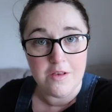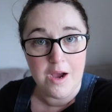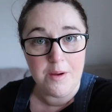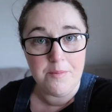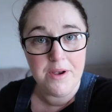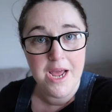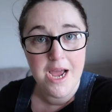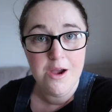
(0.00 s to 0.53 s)

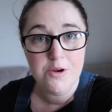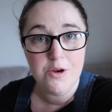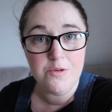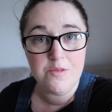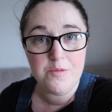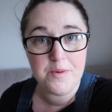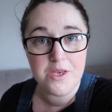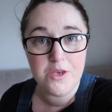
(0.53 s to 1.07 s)
I'm now
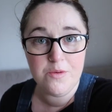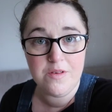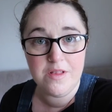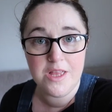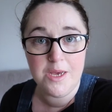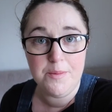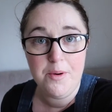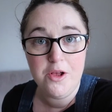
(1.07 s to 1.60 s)
going to be using
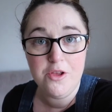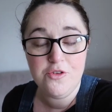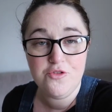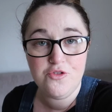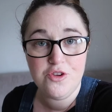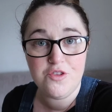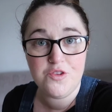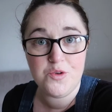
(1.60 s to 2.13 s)
the
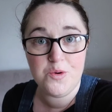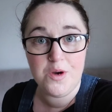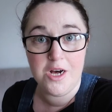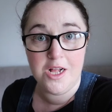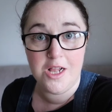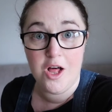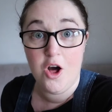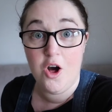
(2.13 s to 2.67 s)
upholstery
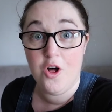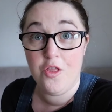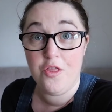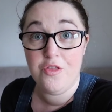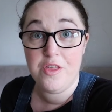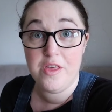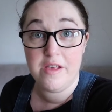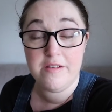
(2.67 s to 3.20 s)
tool
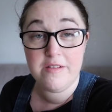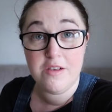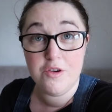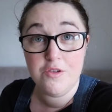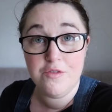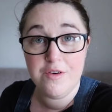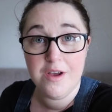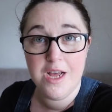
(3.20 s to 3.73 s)
on the
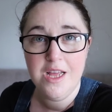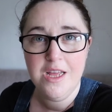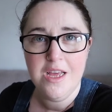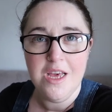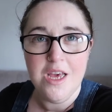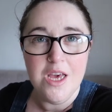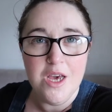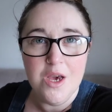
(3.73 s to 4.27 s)
sofa.
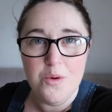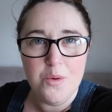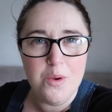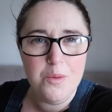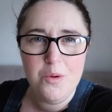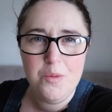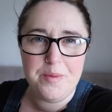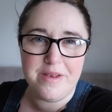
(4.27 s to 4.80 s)
We
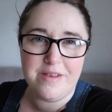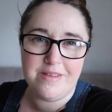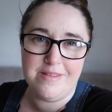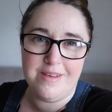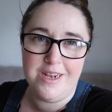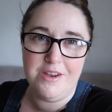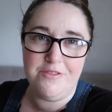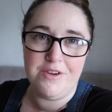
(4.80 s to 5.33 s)
were a bit
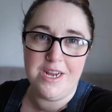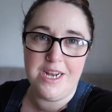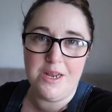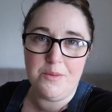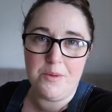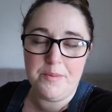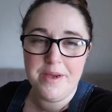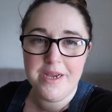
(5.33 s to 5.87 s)
silly
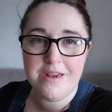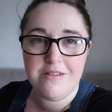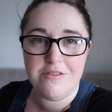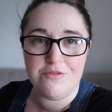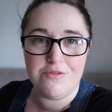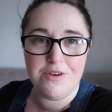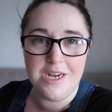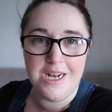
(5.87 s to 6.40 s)
really. We picked
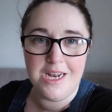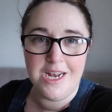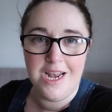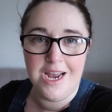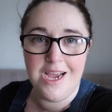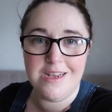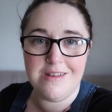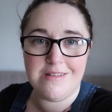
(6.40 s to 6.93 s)
a really
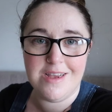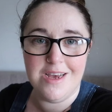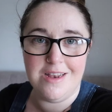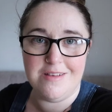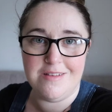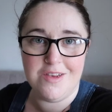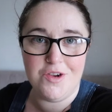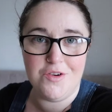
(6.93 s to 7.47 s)
light
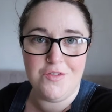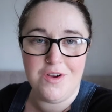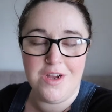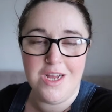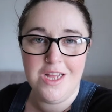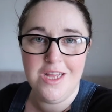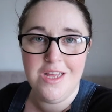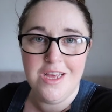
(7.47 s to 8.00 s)
colour
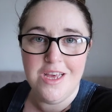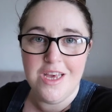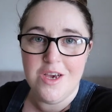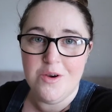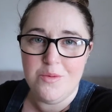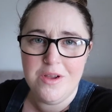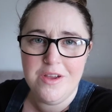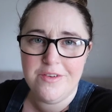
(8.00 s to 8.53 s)
sofa.
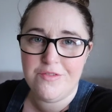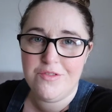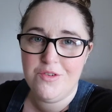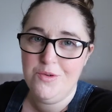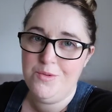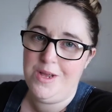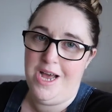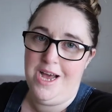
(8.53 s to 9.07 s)
We have
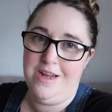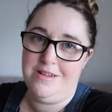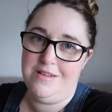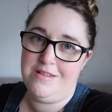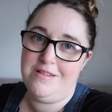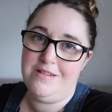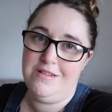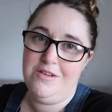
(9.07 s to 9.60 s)
2
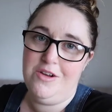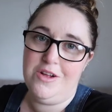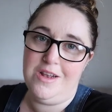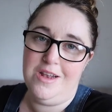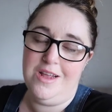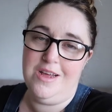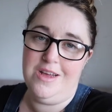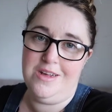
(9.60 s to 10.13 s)
cats, a
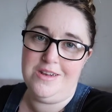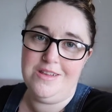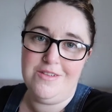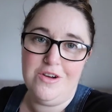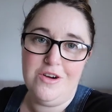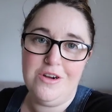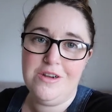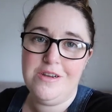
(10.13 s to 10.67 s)
toddler and a
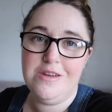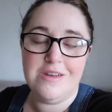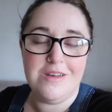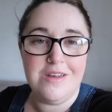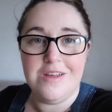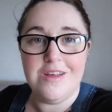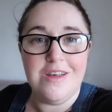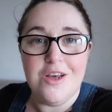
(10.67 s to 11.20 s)
dog.
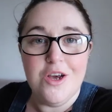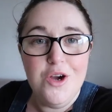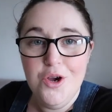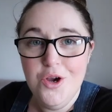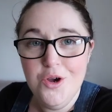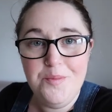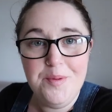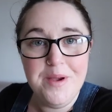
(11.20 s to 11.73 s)
Who